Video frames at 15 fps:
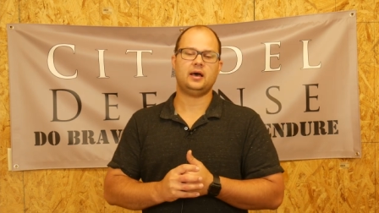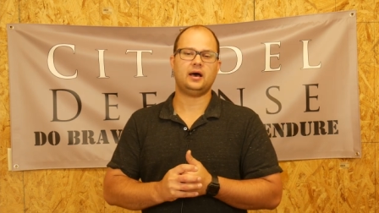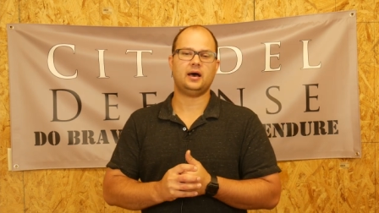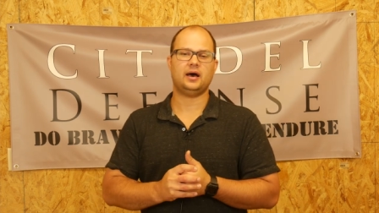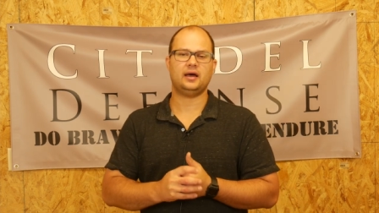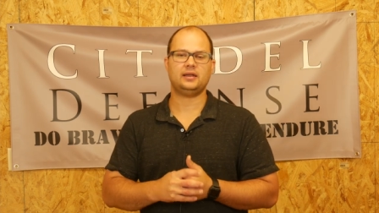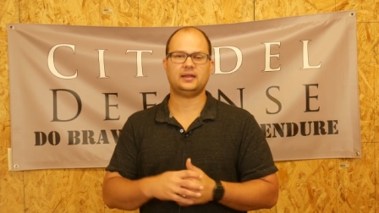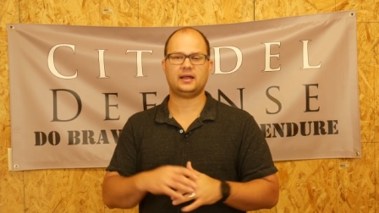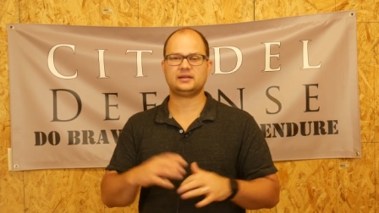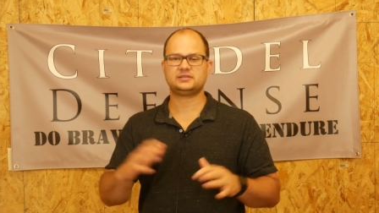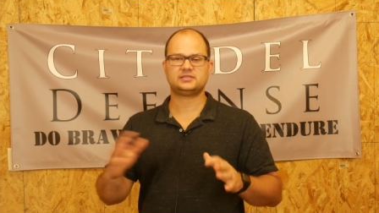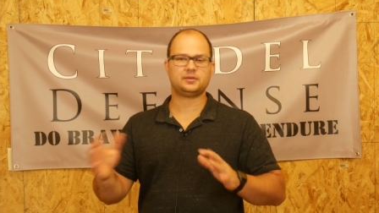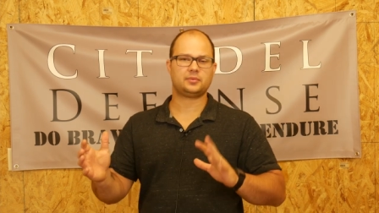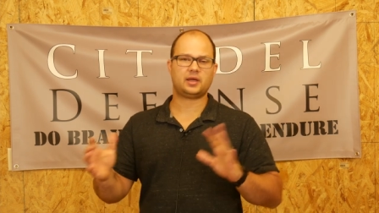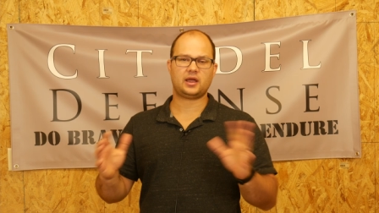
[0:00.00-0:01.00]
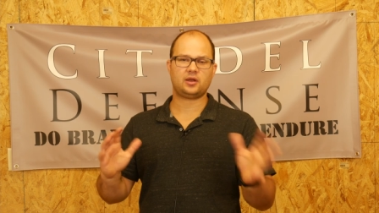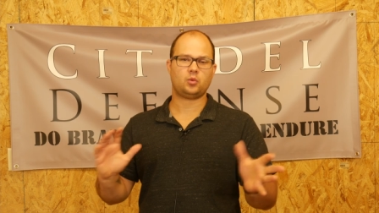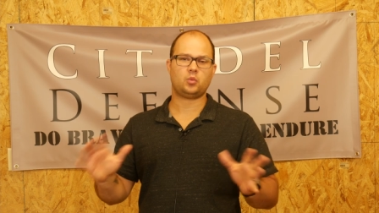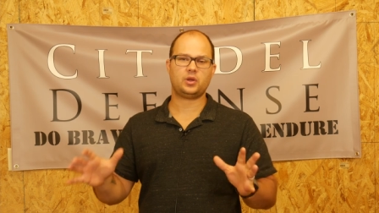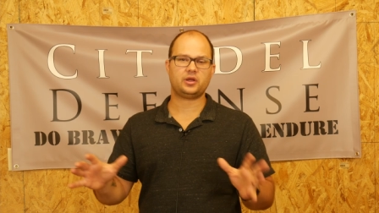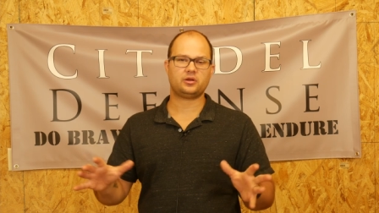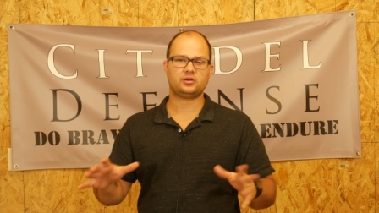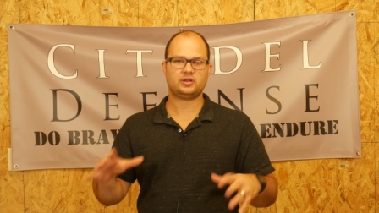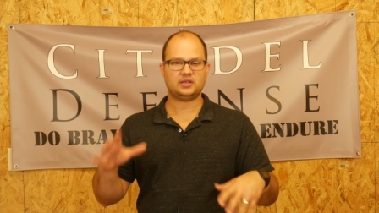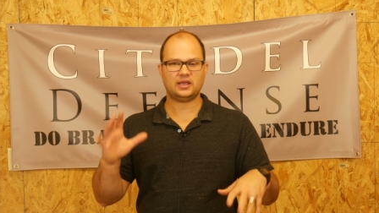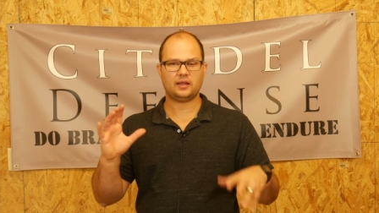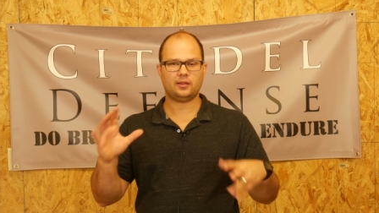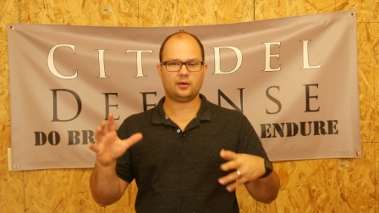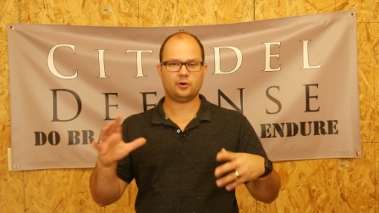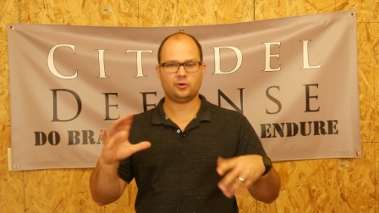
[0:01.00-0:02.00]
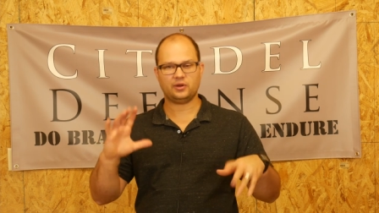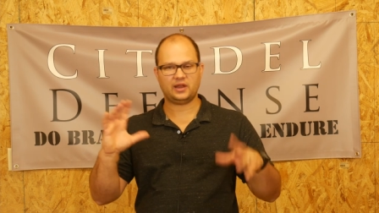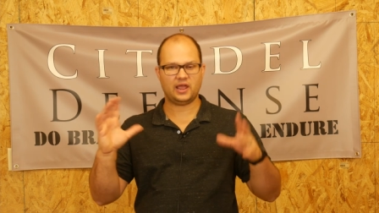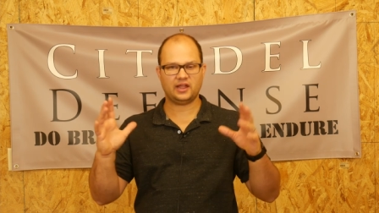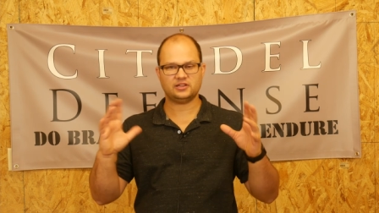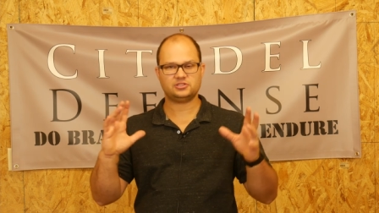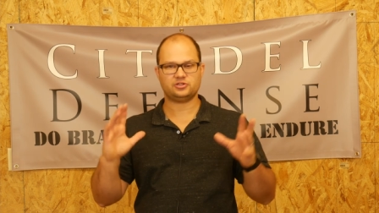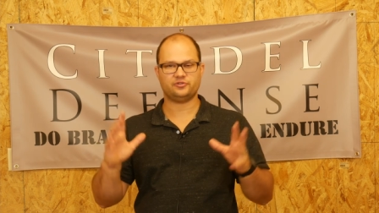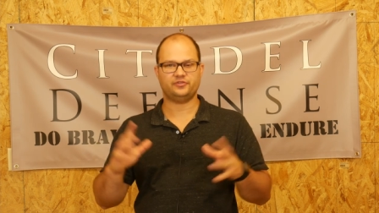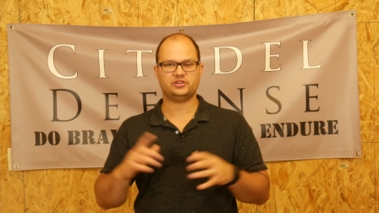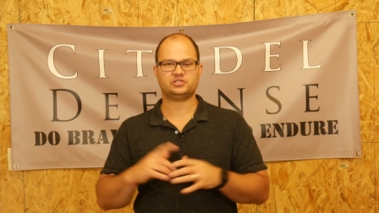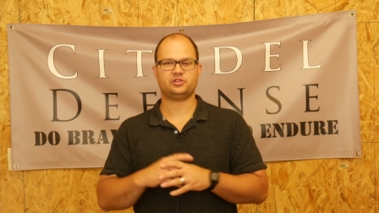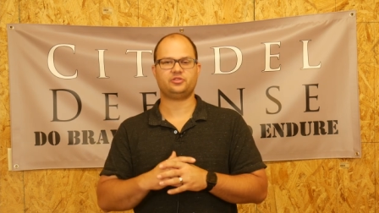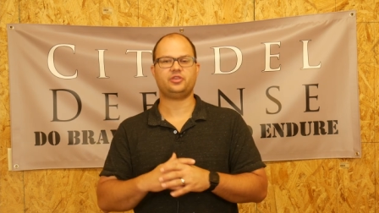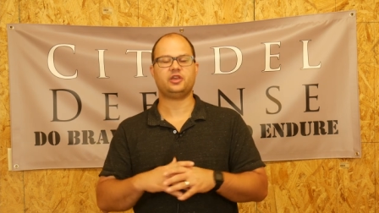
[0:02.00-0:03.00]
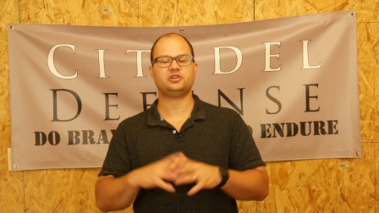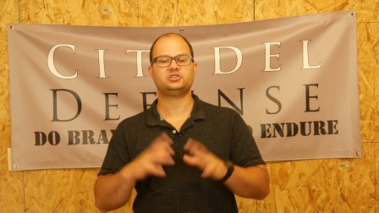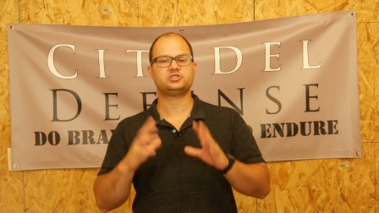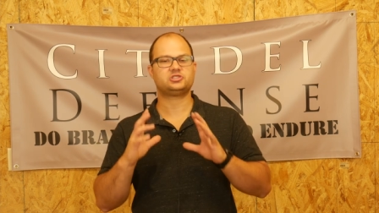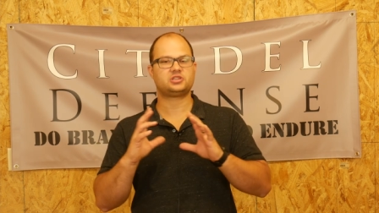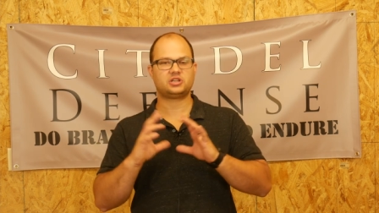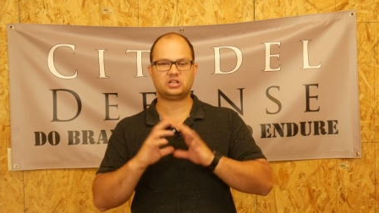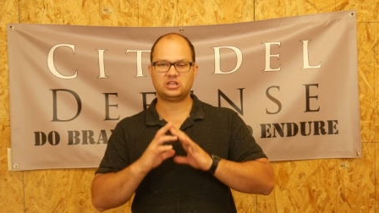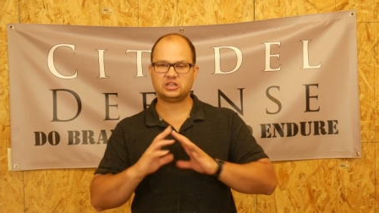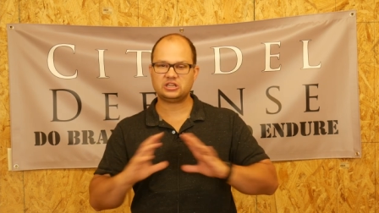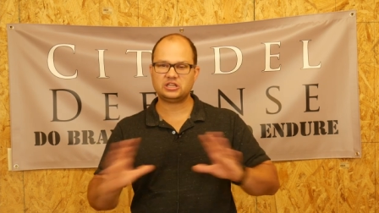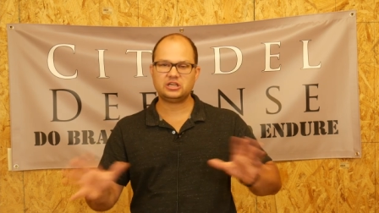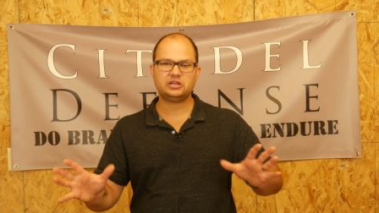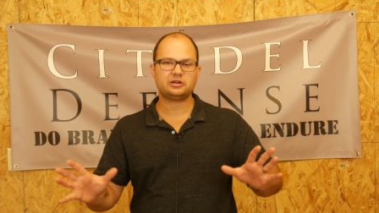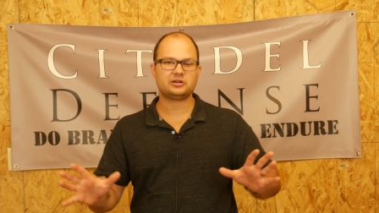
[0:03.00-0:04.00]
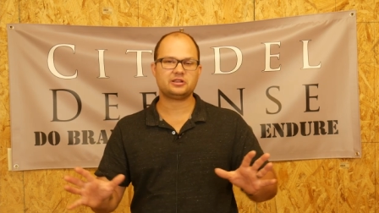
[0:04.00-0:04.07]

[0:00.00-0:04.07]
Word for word: uh, not some kind of weird yellow enhance your vision thing, just clear